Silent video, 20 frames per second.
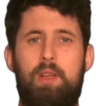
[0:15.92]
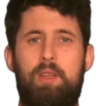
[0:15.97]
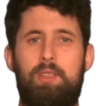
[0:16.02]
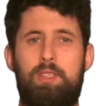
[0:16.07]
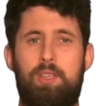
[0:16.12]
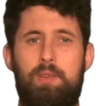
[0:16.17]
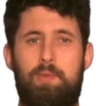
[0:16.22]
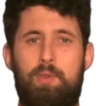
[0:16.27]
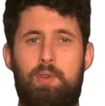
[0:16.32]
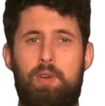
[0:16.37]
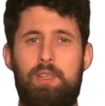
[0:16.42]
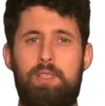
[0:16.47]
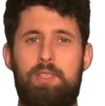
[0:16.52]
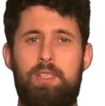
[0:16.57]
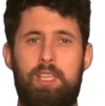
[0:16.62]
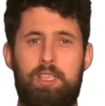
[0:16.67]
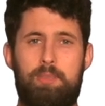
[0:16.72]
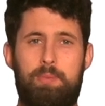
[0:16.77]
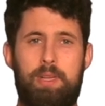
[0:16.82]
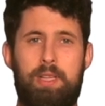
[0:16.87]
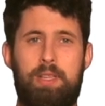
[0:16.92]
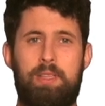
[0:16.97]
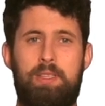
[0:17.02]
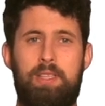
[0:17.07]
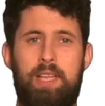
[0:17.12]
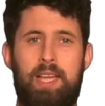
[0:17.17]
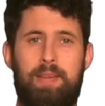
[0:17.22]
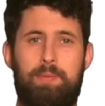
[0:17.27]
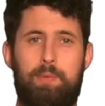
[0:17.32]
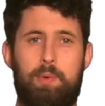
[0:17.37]
So for us, this means
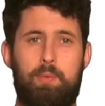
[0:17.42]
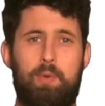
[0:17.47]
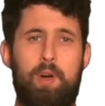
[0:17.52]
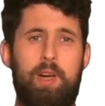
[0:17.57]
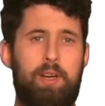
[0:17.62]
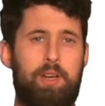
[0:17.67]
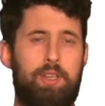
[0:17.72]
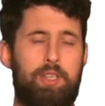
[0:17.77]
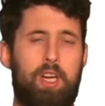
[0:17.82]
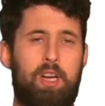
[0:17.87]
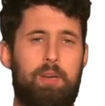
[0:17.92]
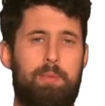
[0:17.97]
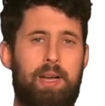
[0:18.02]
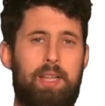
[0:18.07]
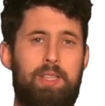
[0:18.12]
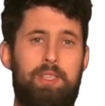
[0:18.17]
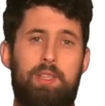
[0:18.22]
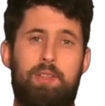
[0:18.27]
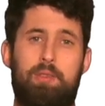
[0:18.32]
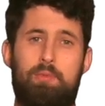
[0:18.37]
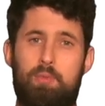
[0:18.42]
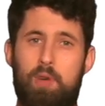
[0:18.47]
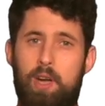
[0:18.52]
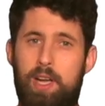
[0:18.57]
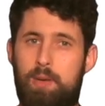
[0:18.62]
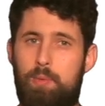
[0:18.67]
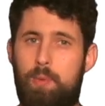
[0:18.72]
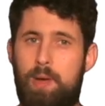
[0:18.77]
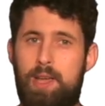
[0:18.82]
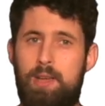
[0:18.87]
that if we write our job ads in the
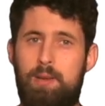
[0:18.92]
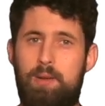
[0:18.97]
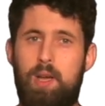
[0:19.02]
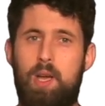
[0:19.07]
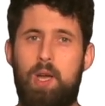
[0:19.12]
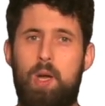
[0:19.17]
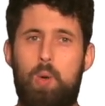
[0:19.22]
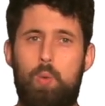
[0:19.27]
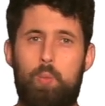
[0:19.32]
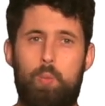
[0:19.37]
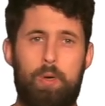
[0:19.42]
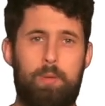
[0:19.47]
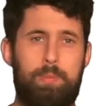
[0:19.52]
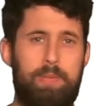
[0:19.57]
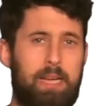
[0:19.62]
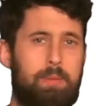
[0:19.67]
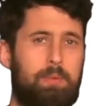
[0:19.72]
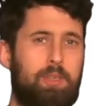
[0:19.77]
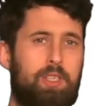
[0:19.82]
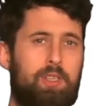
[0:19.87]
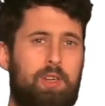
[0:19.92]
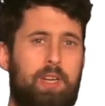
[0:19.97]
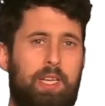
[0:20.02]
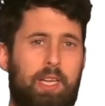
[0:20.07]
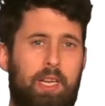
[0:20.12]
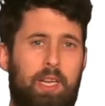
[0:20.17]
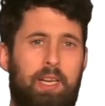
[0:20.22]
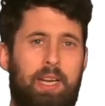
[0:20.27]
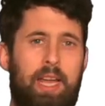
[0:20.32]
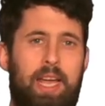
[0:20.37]
right way, we'll be able to
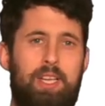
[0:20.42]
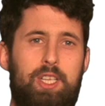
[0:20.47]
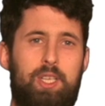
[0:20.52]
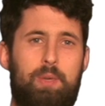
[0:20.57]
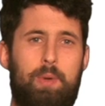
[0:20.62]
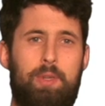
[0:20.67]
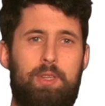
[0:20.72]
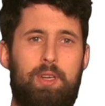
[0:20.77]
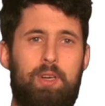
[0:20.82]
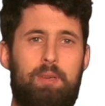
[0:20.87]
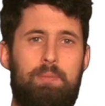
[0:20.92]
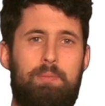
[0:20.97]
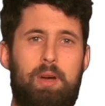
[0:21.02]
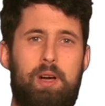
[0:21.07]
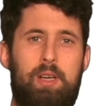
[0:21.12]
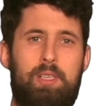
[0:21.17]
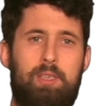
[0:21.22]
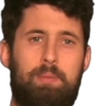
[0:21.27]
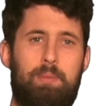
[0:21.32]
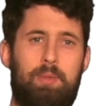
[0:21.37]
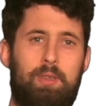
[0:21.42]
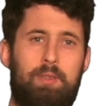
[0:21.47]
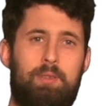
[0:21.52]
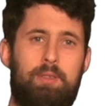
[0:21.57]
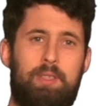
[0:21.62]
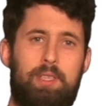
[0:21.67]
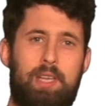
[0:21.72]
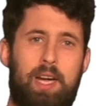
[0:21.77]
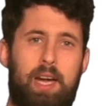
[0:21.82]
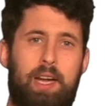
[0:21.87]
strike a connection with our
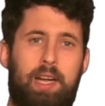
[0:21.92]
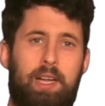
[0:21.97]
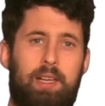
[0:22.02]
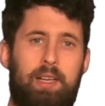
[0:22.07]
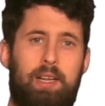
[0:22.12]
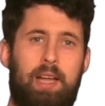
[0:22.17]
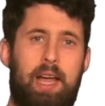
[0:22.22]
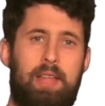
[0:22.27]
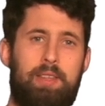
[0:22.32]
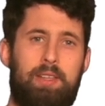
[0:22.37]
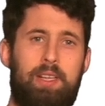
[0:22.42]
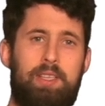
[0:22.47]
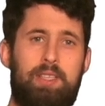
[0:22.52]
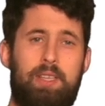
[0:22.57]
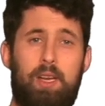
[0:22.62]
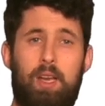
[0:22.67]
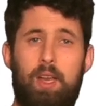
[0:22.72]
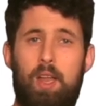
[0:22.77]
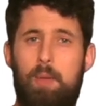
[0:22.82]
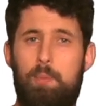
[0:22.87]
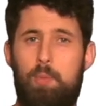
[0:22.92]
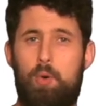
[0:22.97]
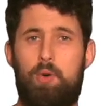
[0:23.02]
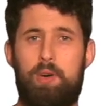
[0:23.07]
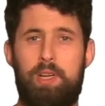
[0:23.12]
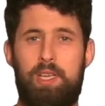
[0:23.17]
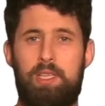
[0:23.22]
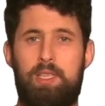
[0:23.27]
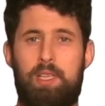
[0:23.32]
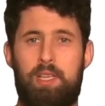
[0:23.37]
possible target candidates a lot
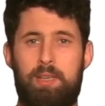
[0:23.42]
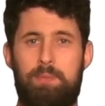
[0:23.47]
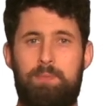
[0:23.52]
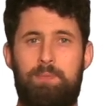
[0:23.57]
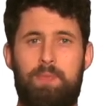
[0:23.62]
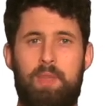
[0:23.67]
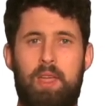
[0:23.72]
more easily.